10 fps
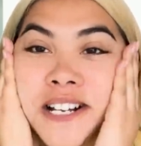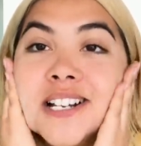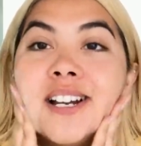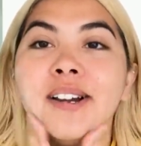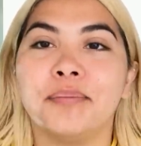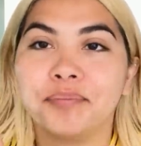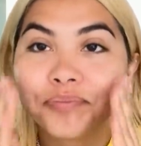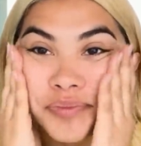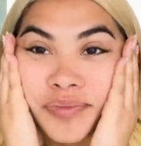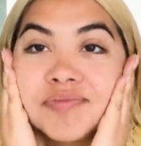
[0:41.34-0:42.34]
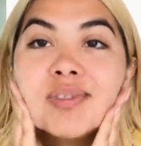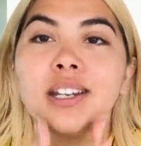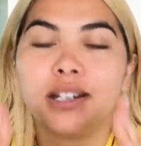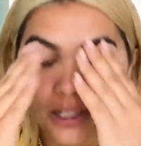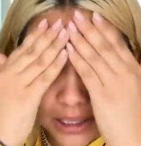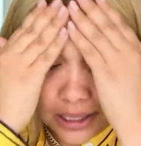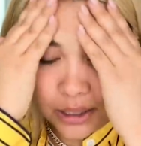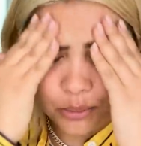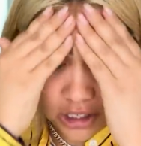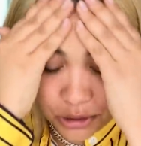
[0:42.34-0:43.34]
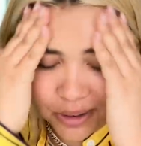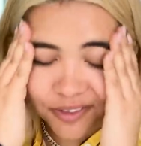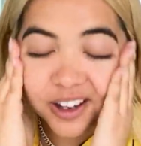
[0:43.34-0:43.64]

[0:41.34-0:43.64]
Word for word: Um, I'm gonna wash my